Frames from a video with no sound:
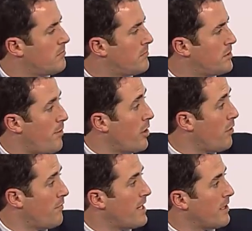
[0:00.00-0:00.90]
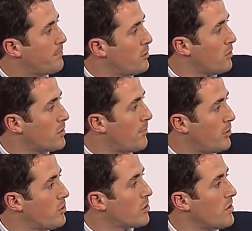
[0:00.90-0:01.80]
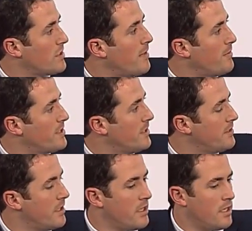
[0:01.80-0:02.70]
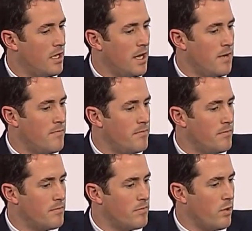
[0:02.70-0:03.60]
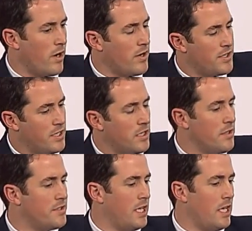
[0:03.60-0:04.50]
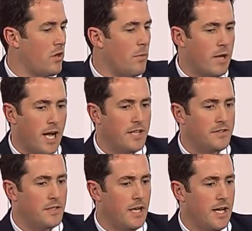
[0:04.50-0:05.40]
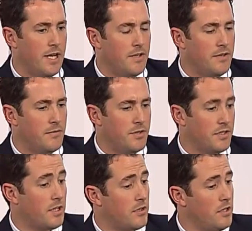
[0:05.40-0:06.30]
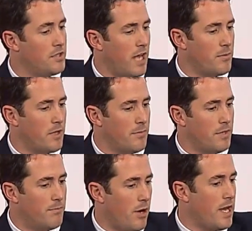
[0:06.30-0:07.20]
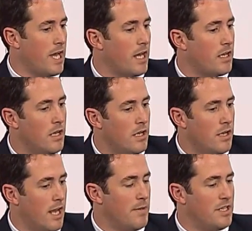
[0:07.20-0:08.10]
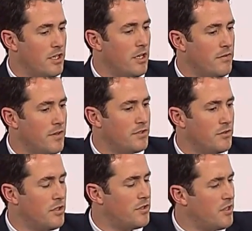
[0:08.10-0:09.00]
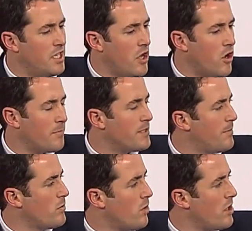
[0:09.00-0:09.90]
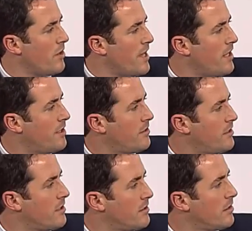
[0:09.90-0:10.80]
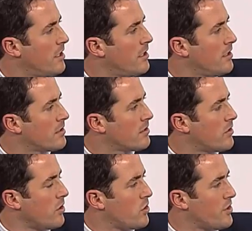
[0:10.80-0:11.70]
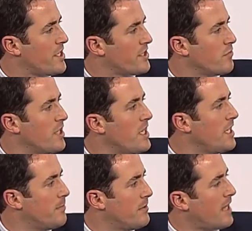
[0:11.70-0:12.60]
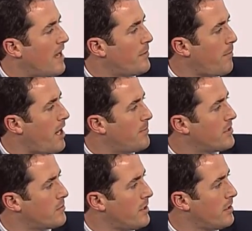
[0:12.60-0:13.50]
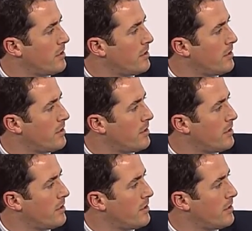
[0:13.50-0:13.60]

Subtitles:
Spun off, now a pure content business. Whereas you see Comcast which is a huge cable company, buying NBC Universal. Do you think the argument's been won on that content doesn't really need to have the pipes as well?